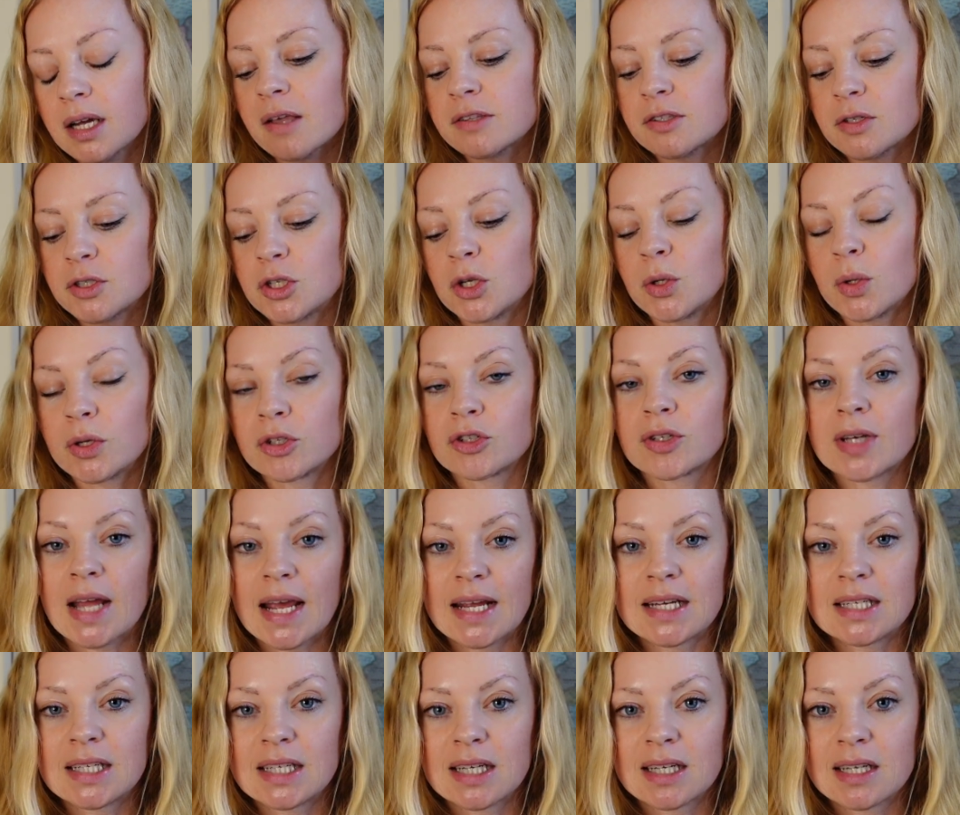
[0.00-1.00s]
So
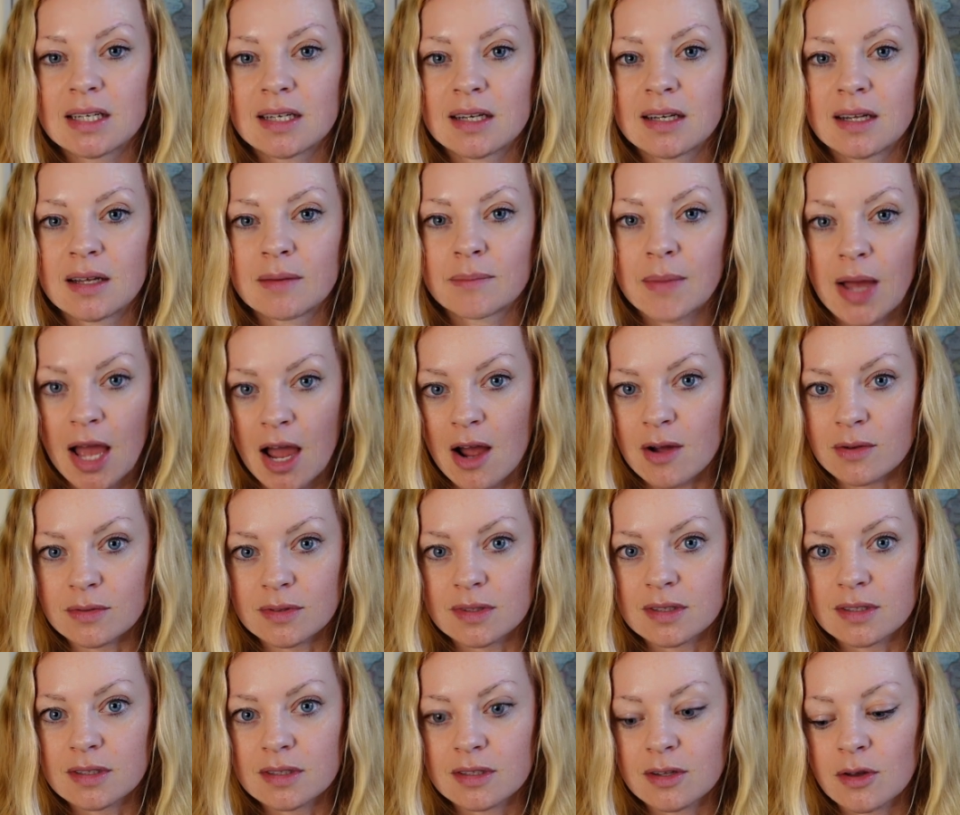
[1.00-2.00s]

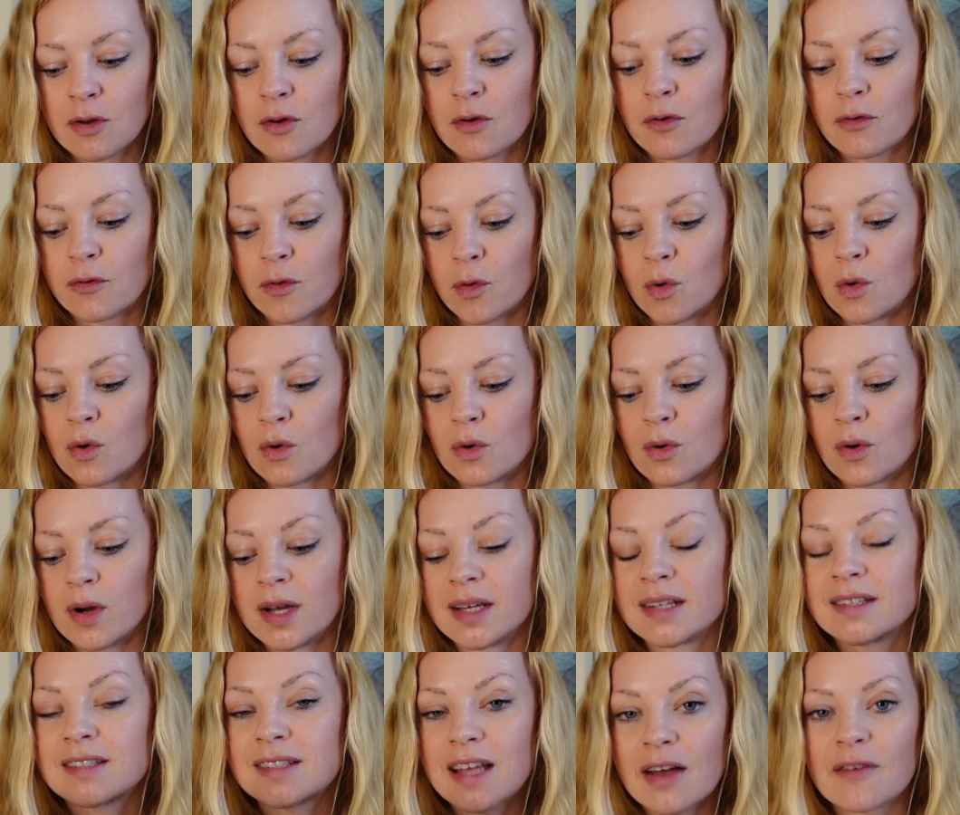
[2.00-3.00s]
£218 for
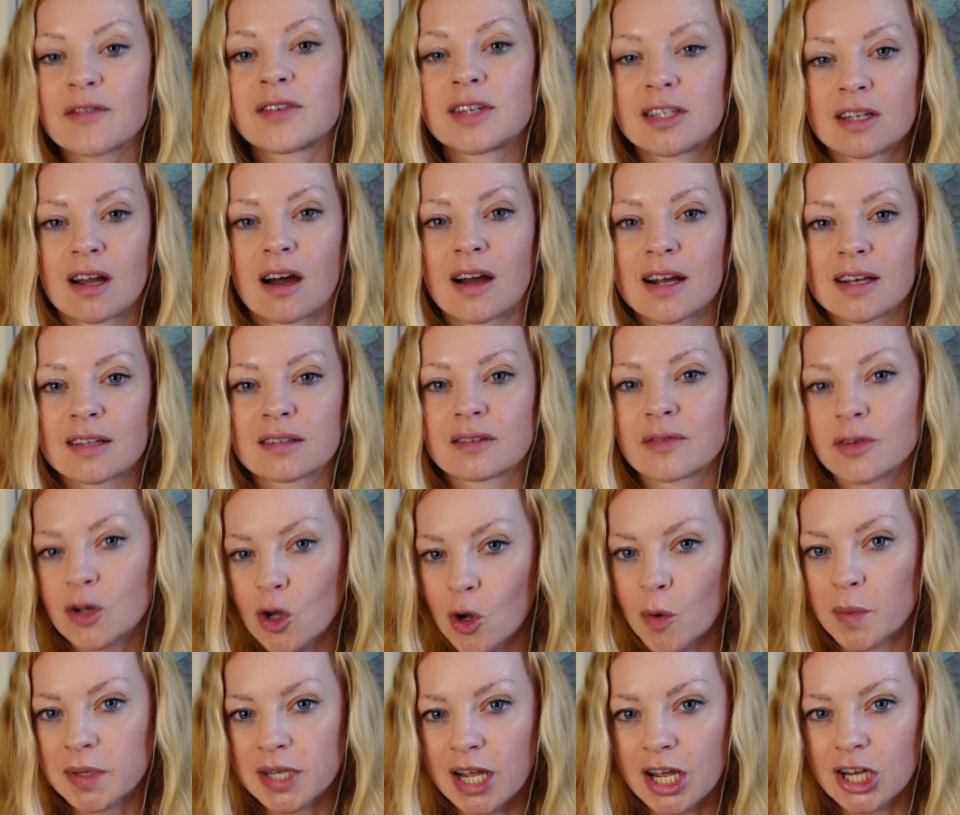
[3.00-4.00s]
7 nights of
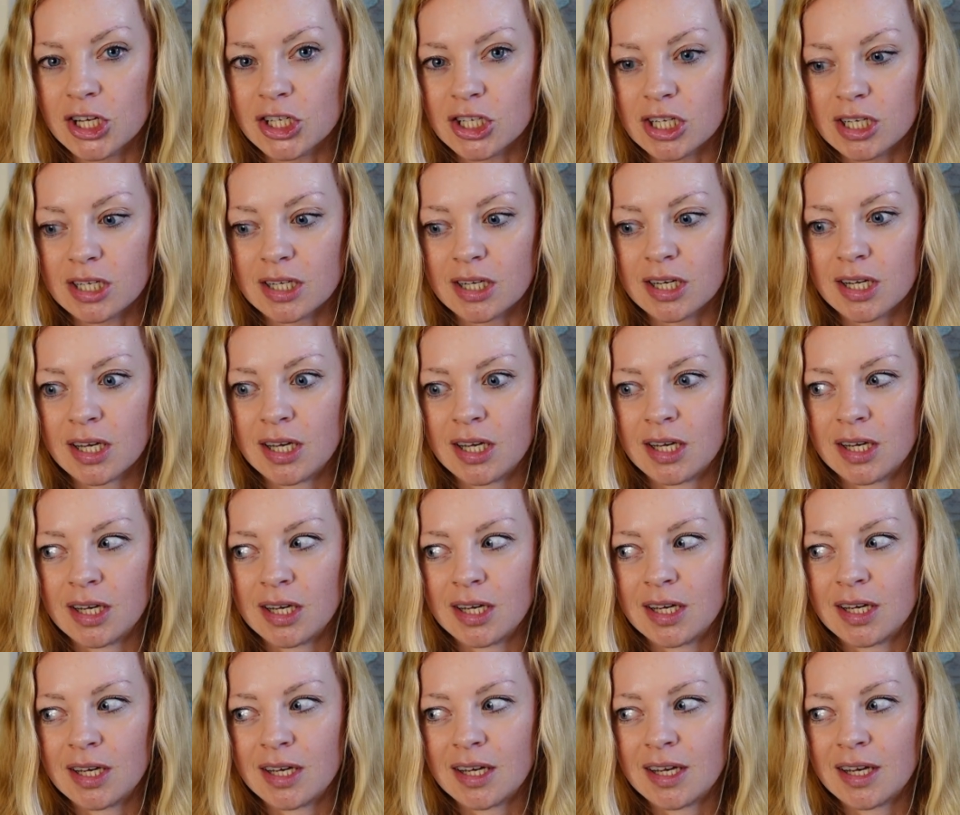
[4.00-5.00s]
accommodation,
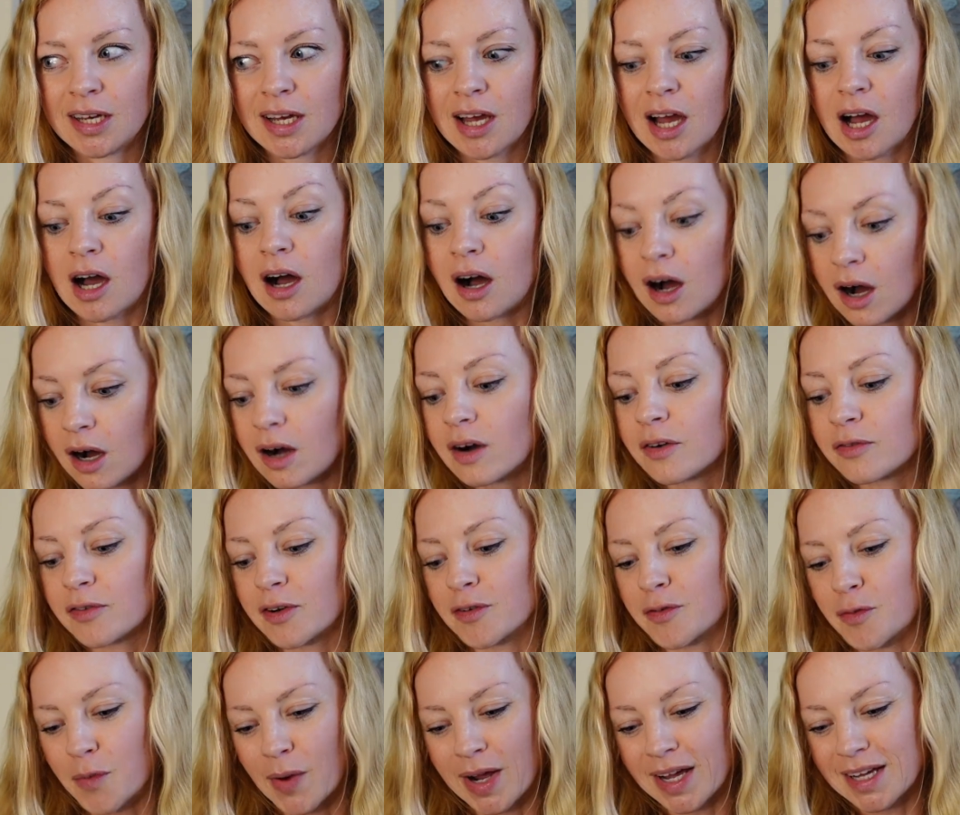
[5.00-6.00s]
half
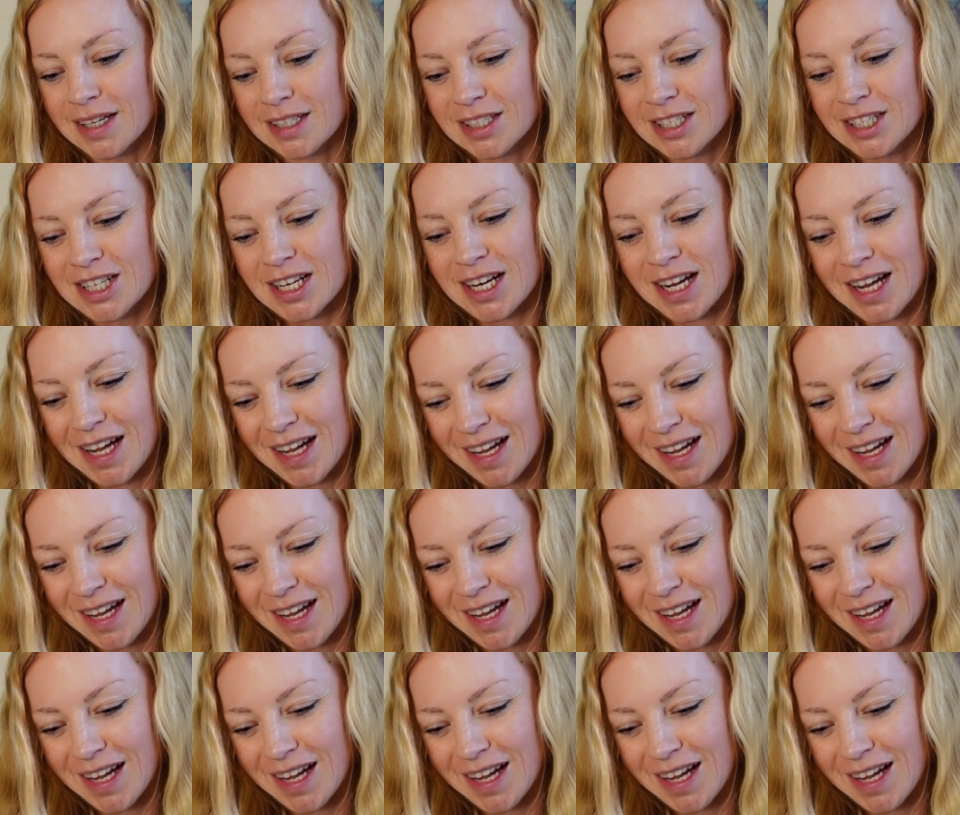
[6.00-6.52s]
of which